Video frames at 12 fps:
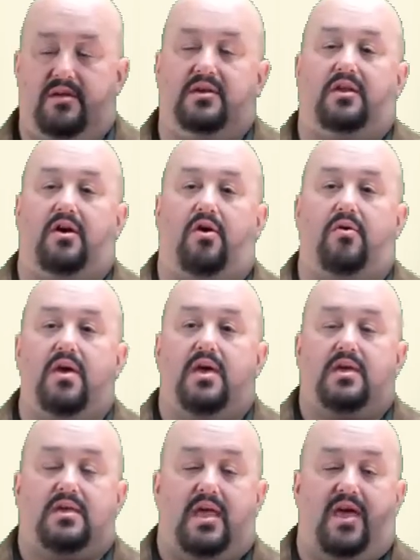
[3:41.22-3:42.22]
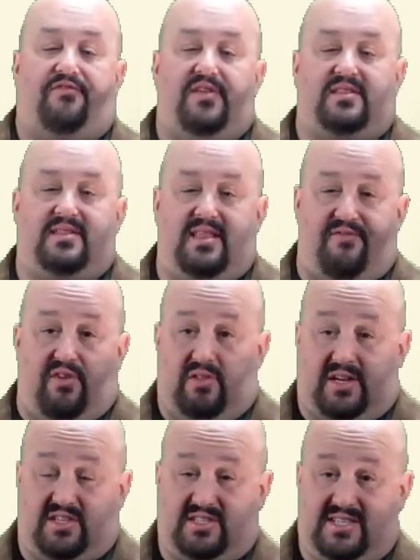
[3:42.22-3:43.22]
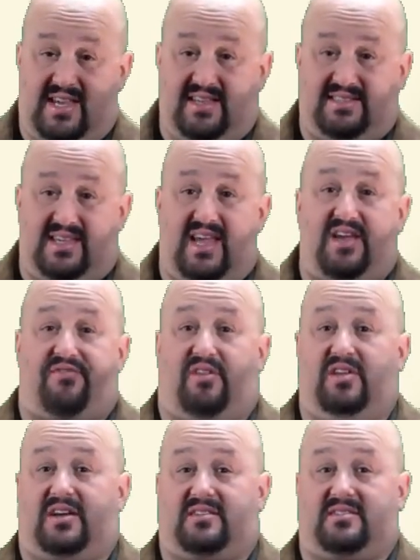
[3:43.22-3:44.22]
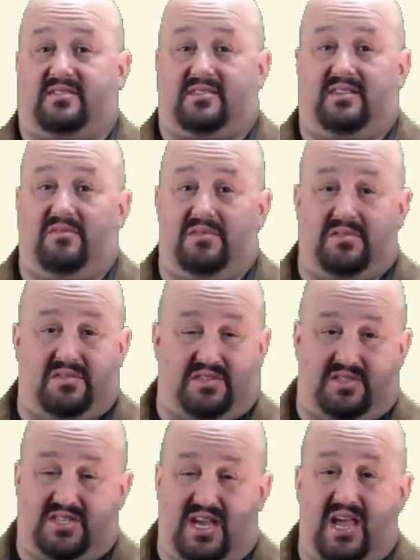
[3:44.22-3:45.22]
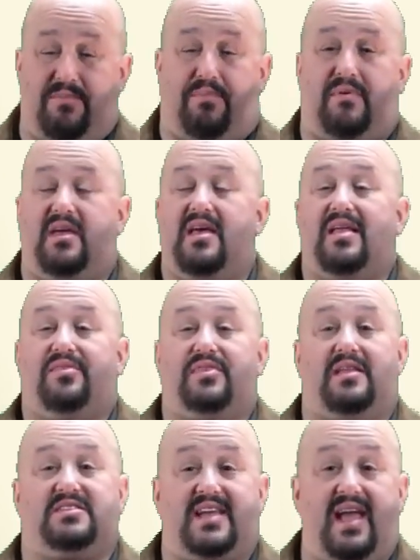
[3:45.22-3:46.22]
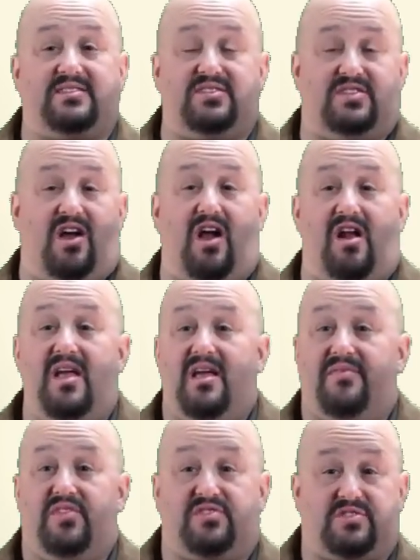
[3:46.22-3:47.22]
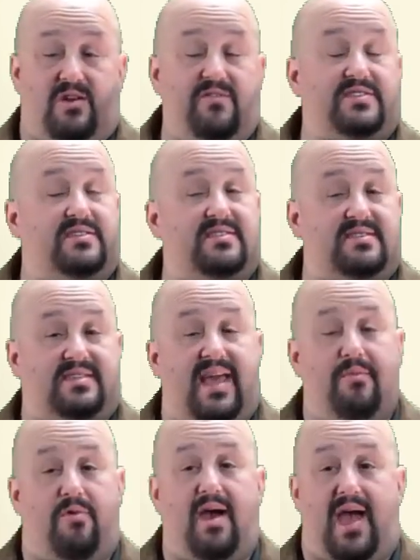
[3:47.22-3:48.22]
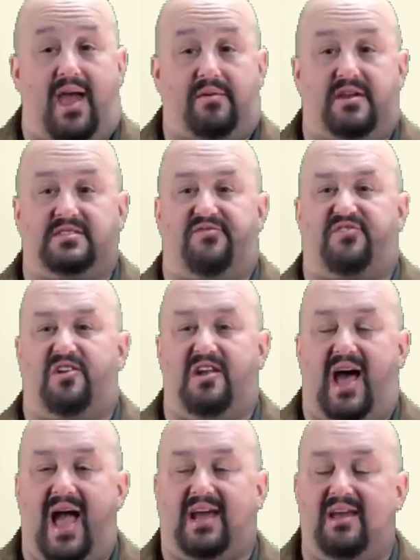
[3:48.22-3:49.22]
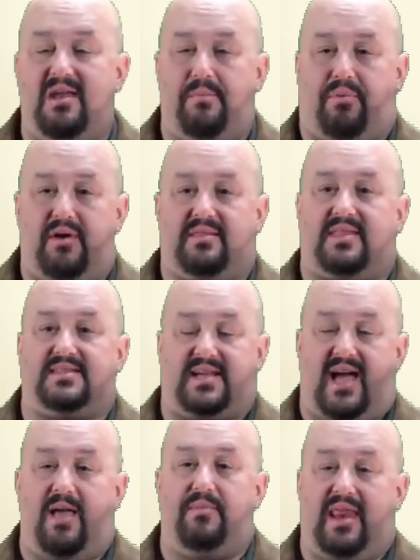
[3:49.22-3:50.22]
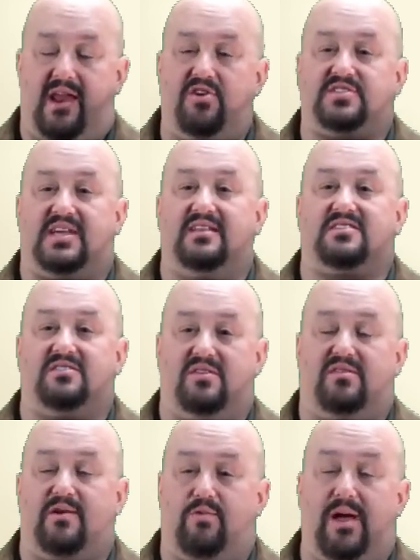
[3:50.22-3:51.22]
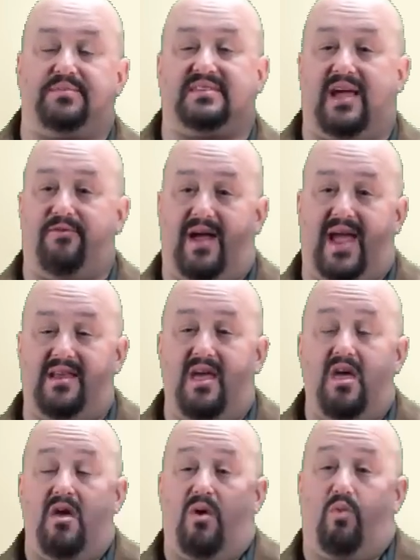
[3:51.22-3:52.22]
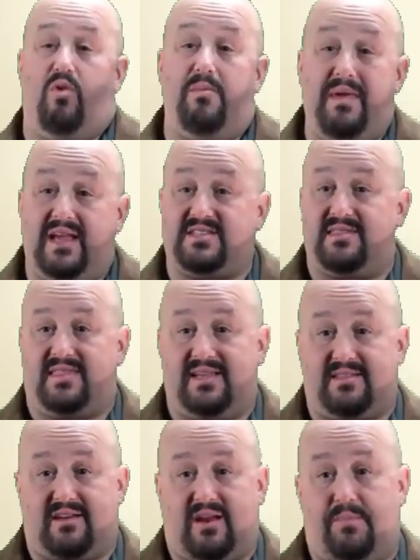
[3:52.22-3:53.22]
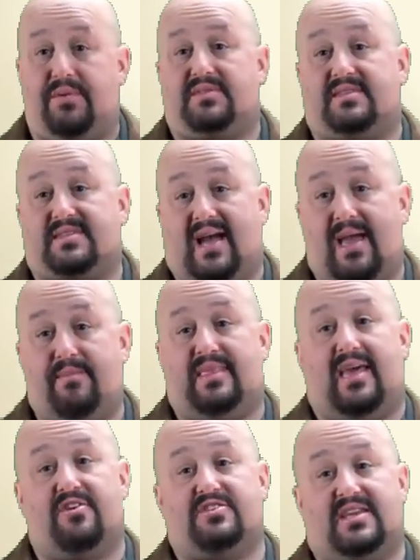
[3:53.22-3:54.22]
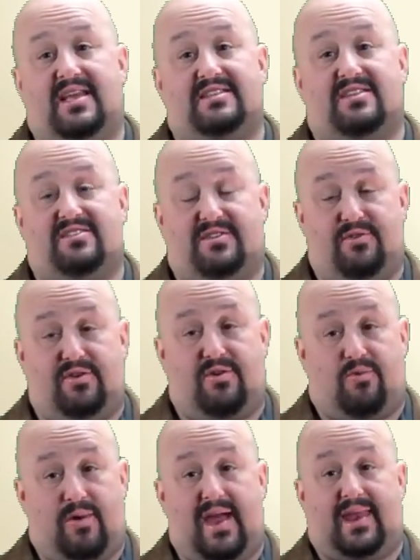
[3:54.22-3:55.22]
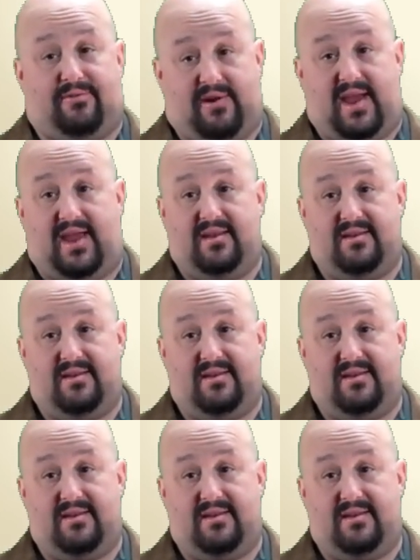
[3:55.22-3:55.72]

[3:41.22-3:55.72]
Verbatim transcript: You know, if it if it looks cheesy, if it looks cheap, then chances are their service is the same way. Because if they're not going to put the time and energy in to do their website right, what makes you think they're going to put the time and the energy in to do your wedding right?